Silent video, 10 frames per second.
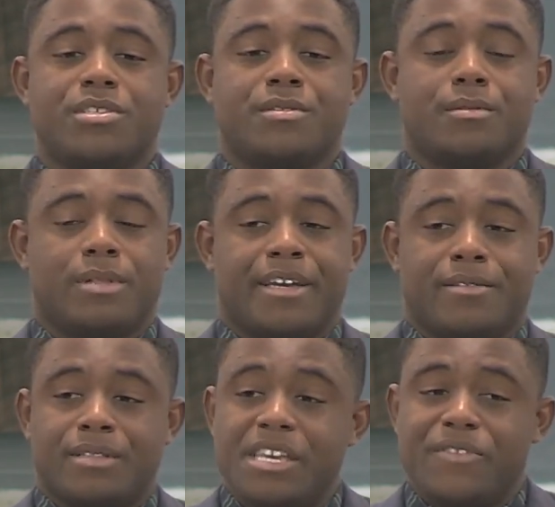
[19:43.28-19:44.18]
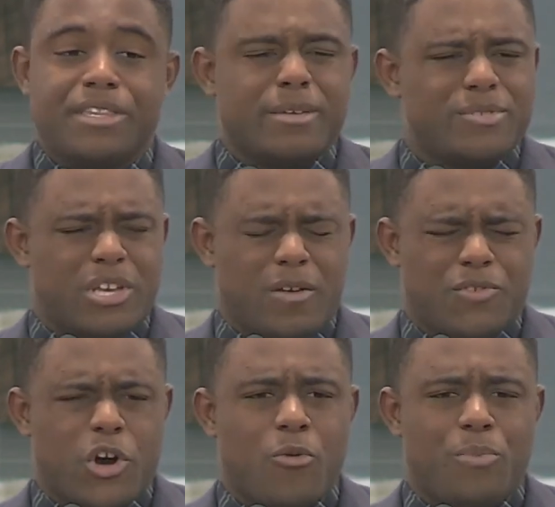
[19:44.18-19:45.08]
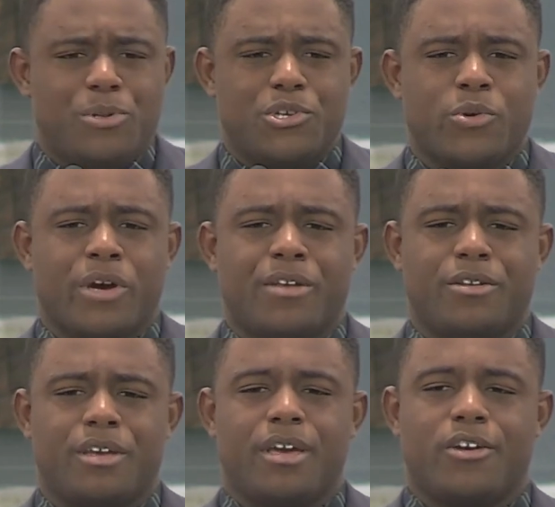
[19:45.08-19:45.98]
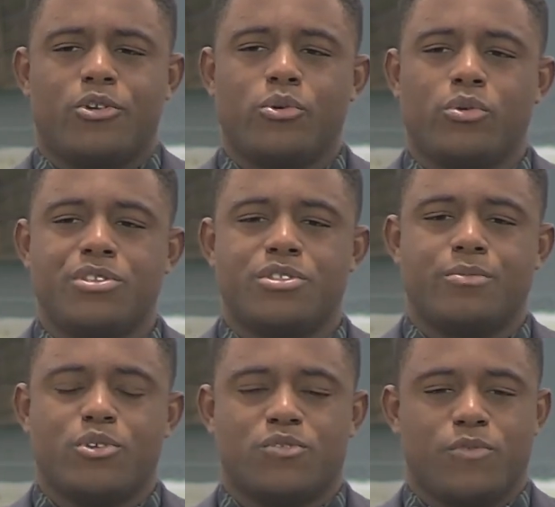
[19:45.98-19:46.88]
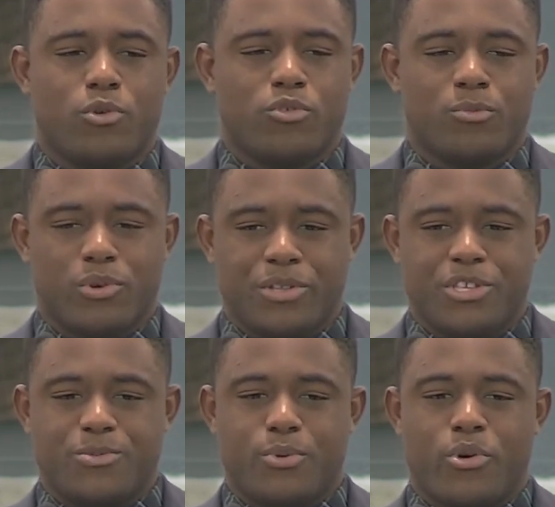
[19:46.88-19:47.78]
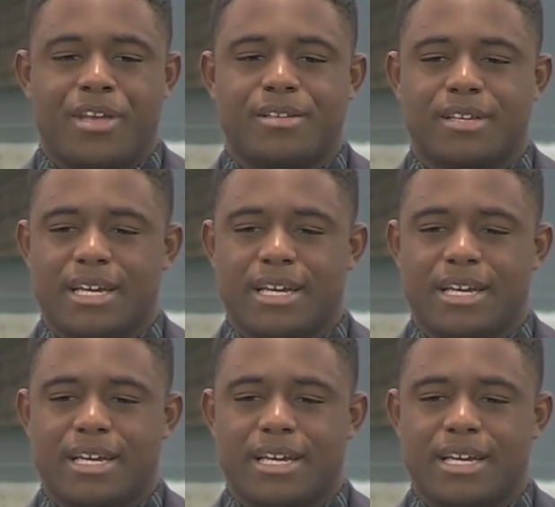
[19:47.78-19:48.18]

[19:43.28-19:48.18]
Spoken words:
like, leaving themselves open to it. who is the most vulnerable at this point?